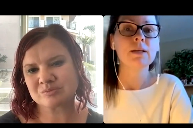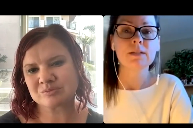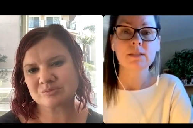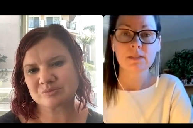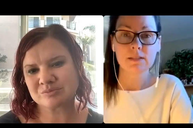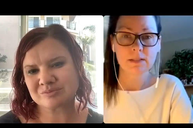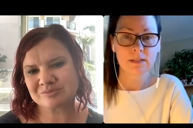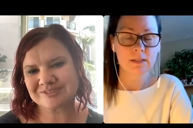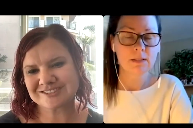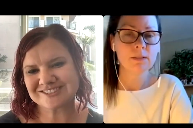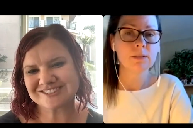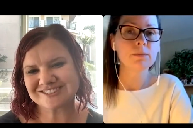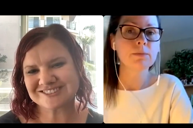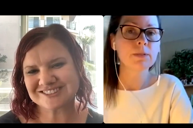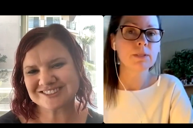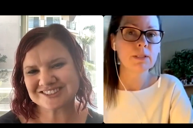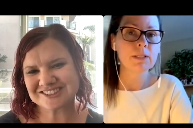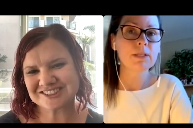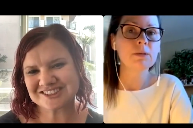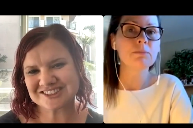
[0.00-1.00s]
Speaker 1: still
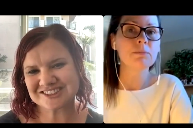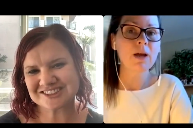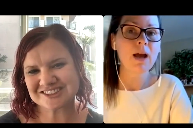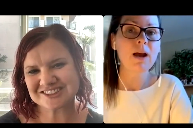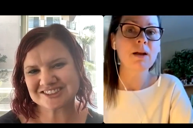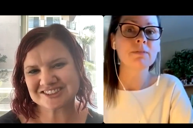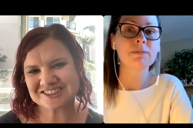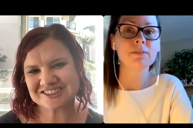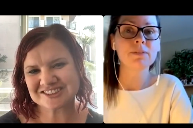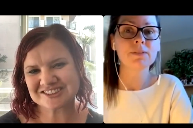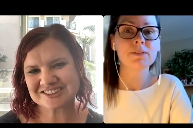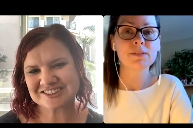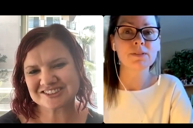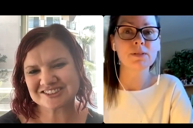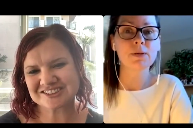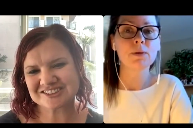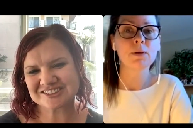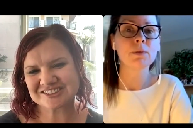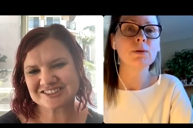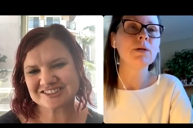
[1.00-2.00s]
really impactful.
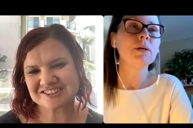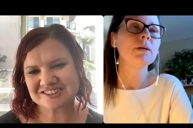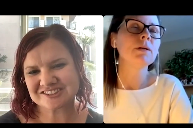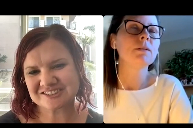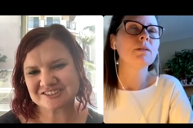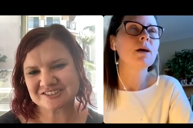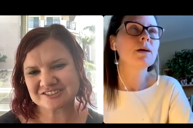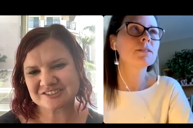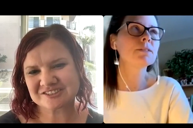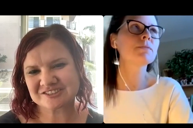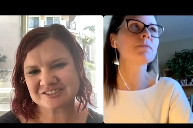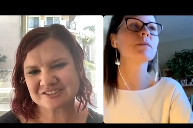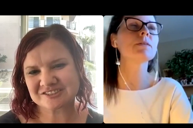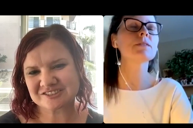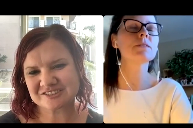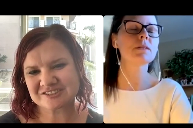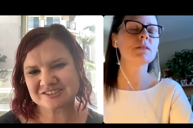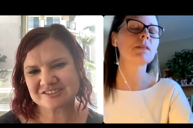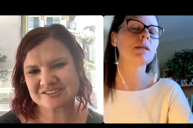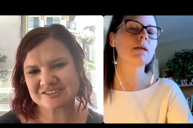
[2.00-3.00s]
So lots for us
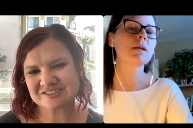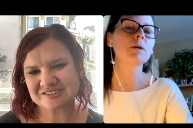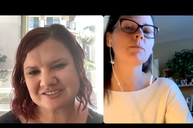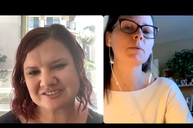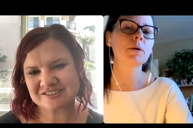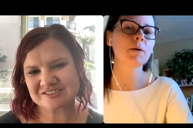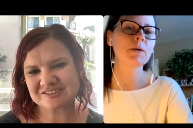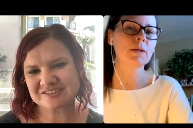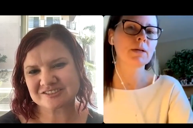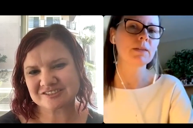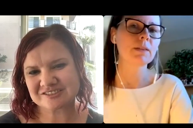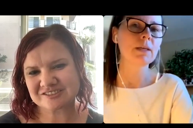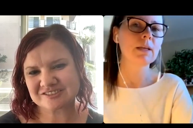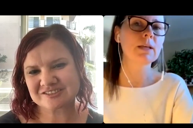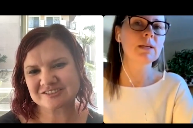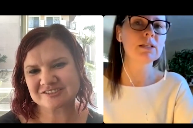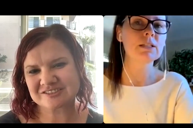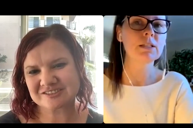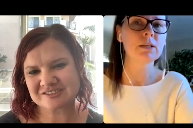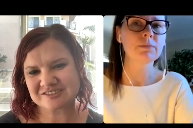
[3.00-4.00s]
to think about, I think,
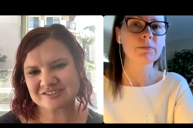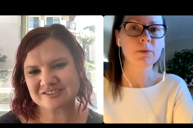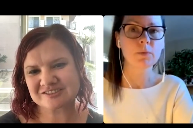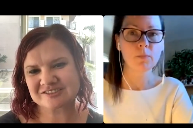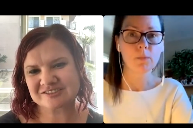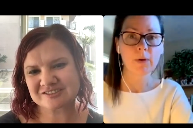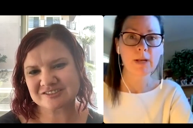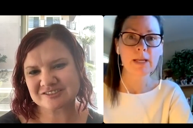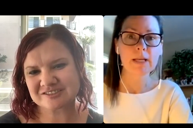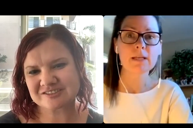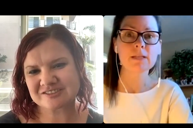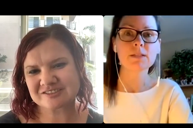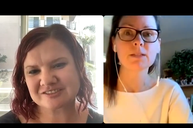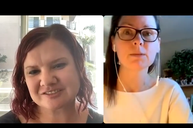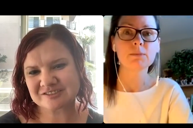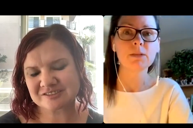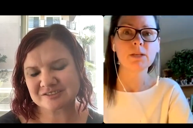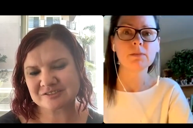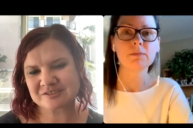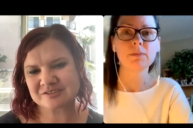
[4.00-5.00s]
in different ways to
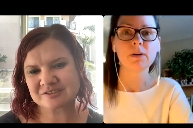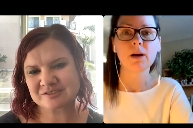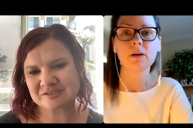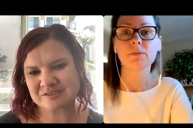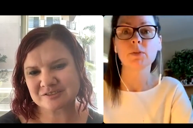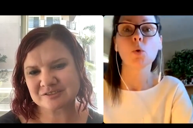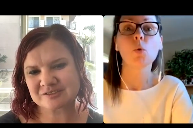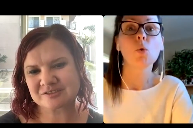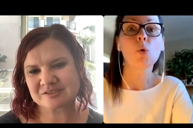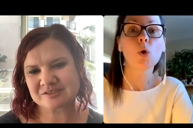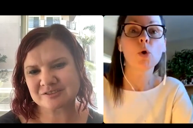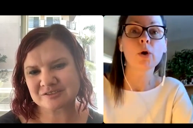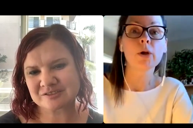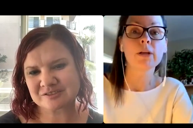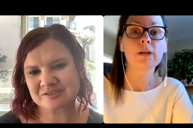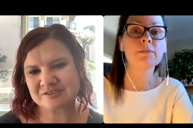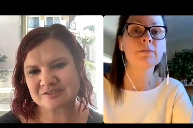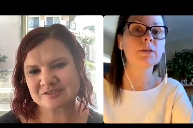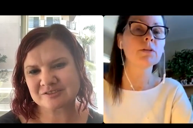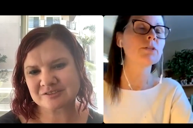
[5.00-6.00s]
be involved. Or
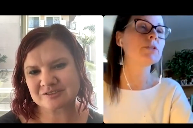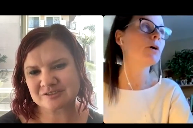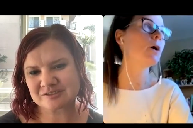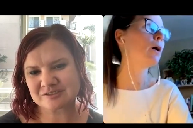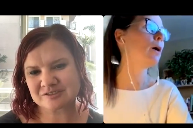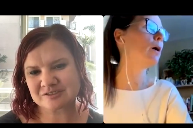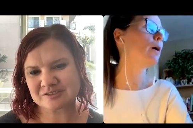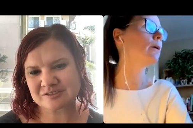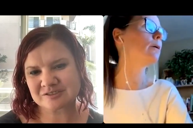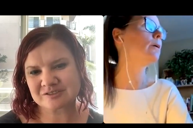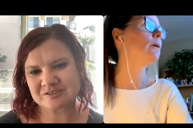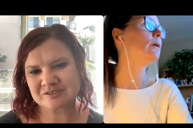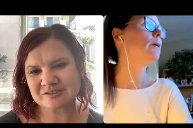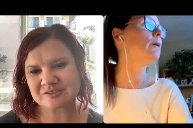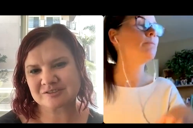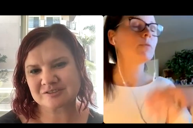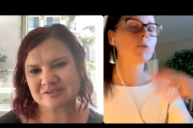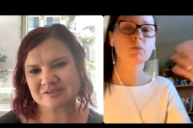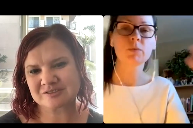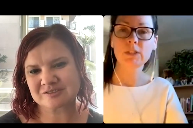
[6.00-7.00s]
if your dog
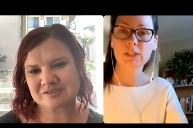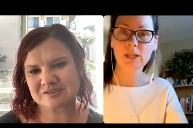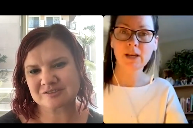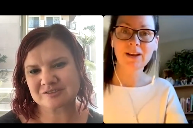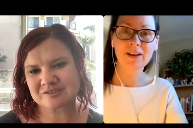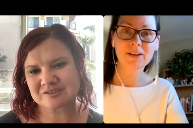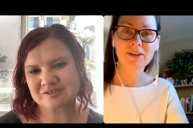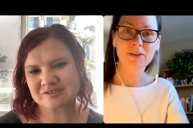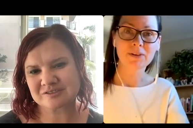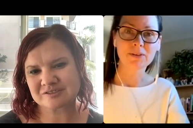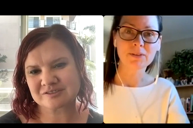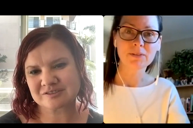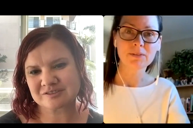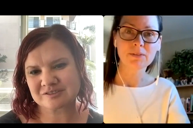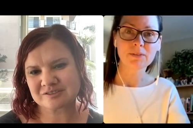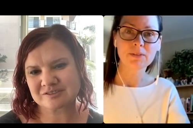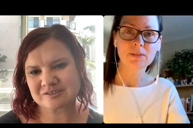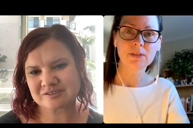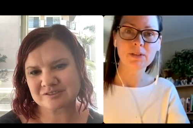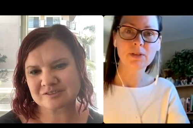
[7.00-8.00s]
retired,
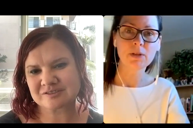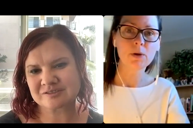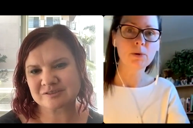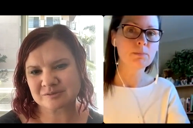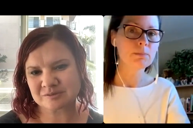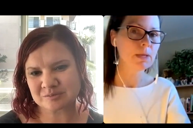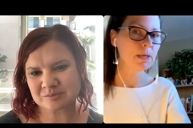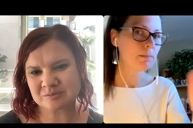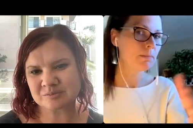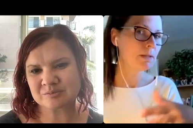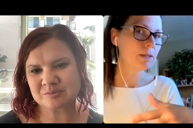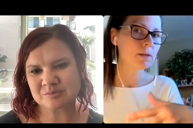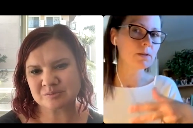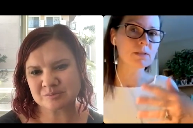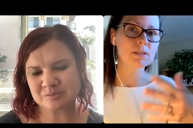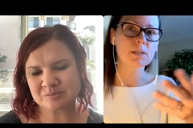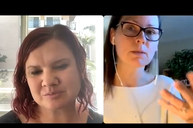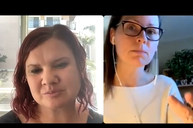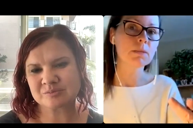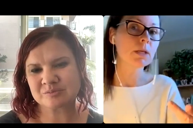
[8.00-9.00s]
you know, maybe mm-hmm.
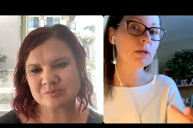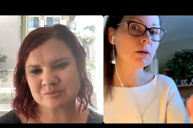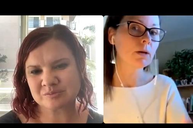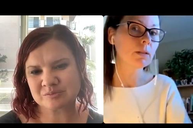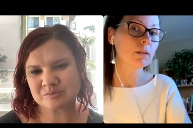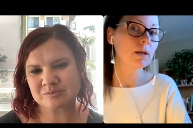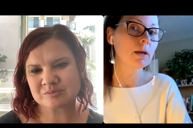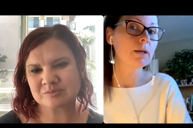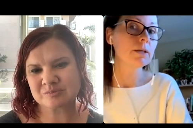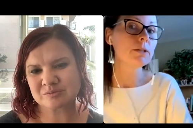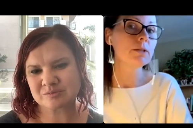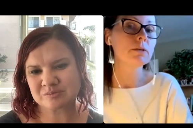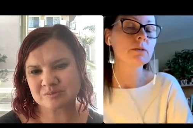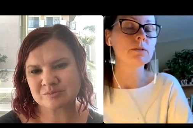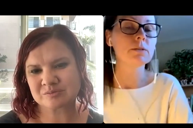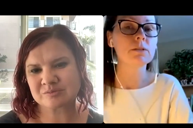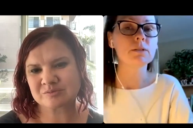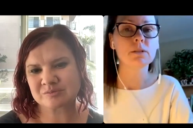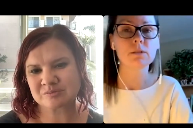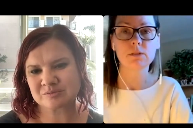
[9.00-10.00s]
there's something online you
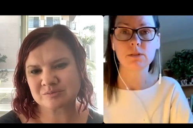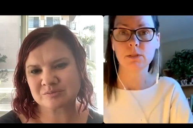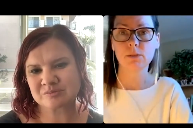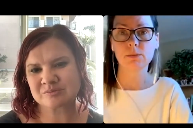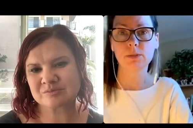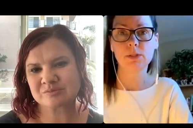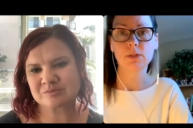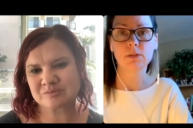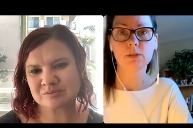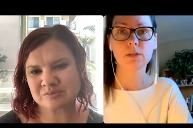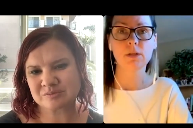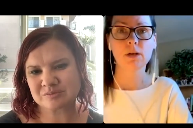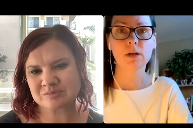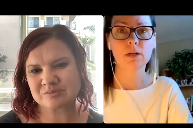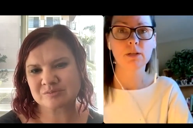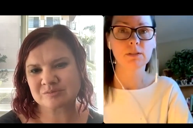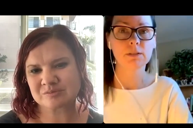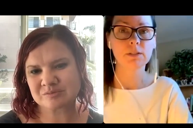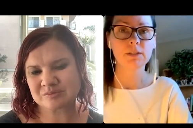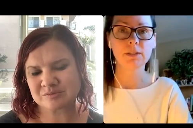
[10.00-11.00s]
could still do with your
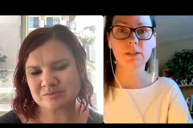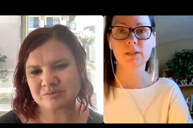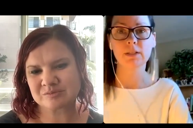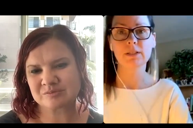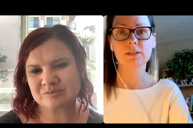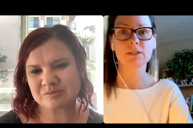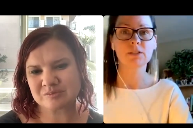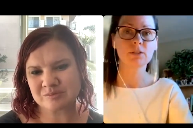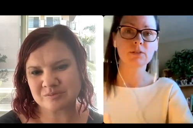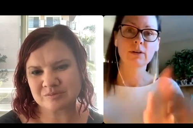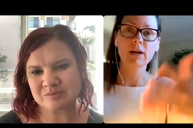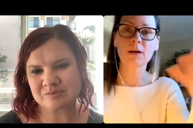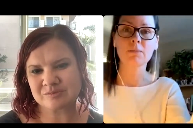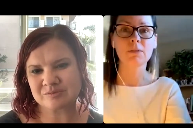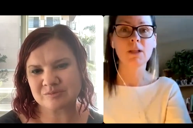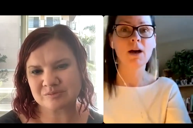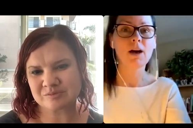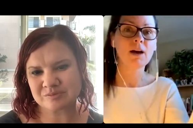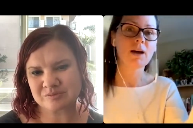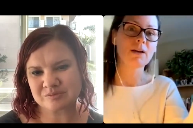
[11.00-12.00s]
dog. Look at Instagram
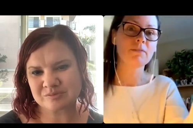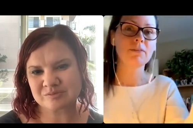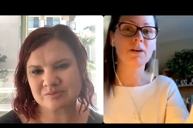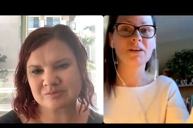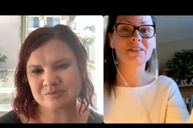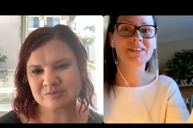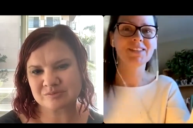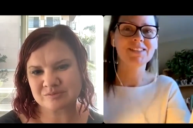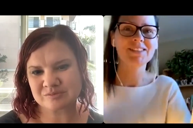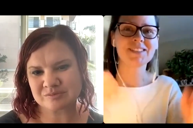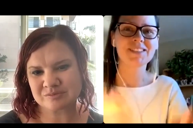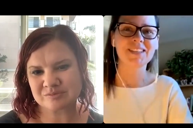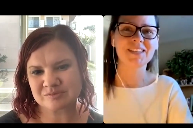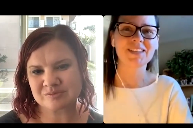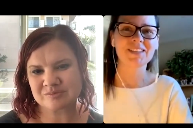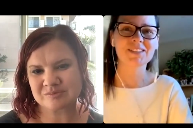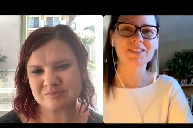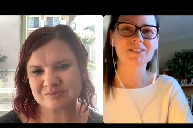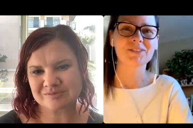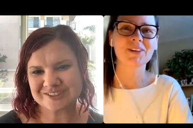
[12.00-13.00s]
Live, all these
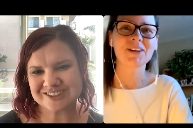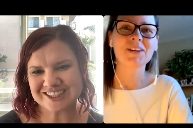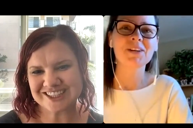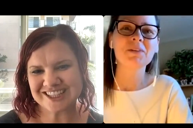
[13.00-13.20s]
things, right?